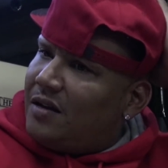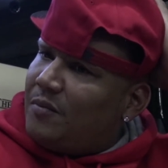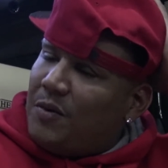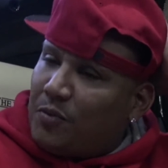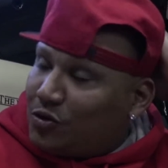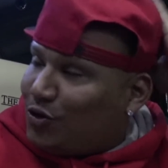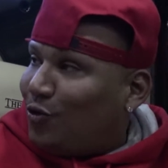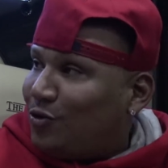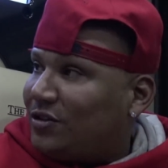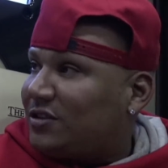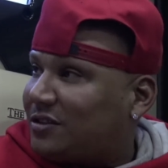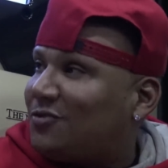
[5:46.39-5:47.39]
people told
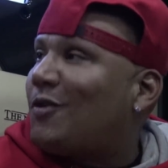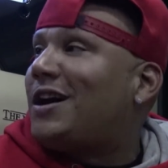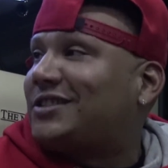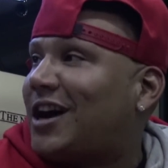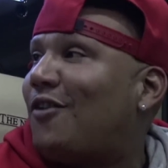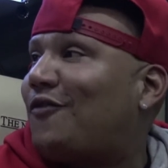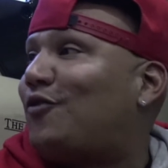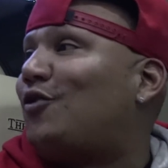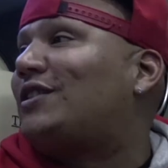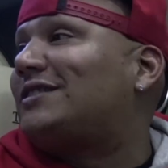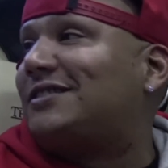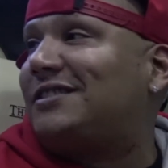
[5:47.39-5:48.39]
us to watch out for,
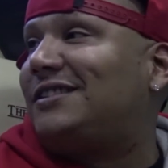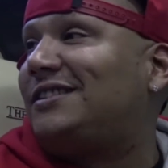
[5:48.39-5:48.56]
because he,